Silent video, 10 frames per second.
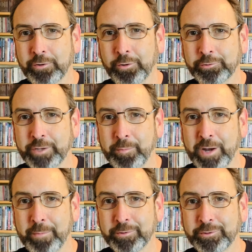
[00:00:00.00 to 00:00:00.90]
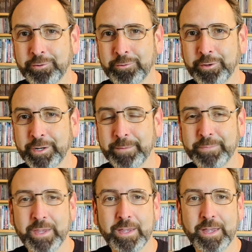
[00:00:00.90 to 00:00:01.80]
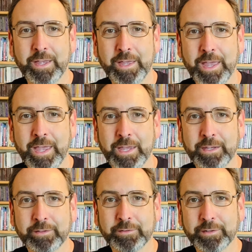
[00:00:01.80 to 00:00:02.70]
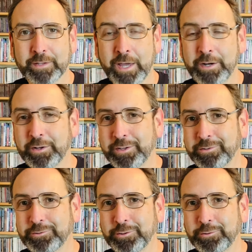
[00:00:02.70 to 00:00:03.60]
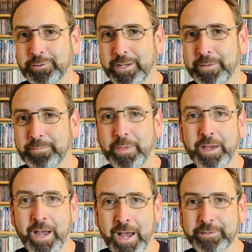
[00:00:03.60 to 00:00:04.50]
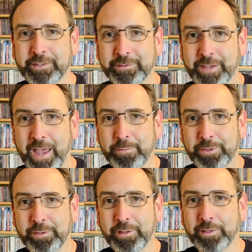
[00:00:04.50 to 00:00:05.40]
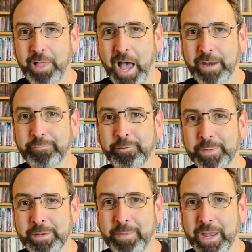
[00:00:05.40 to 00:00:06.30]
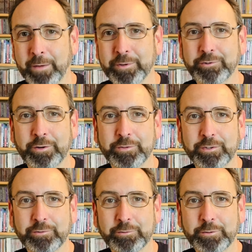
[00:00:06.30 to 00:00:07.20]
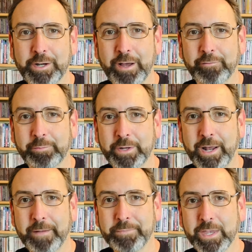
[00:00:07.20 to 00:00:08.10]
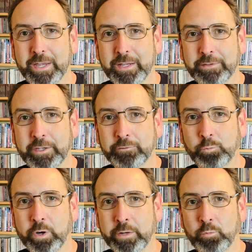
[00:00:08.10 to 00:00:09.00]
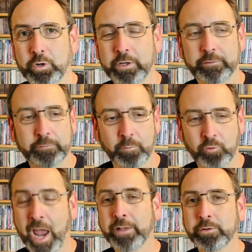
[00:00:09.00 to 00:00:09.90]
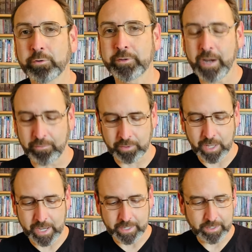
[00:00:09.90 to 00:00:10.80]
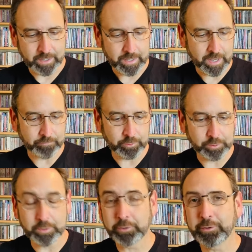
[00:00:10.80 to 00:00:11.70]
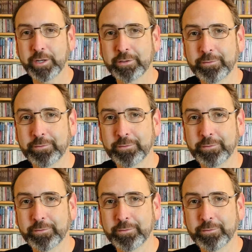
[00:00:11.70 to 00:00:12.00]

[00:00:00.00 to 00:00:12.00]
a whole separate episode on it and got a nice, juicy Ozzy Sabbath lot from eBay. I'll be showing you soon enough, but uh, this one was from Raleigh, North Carolina, and really looked like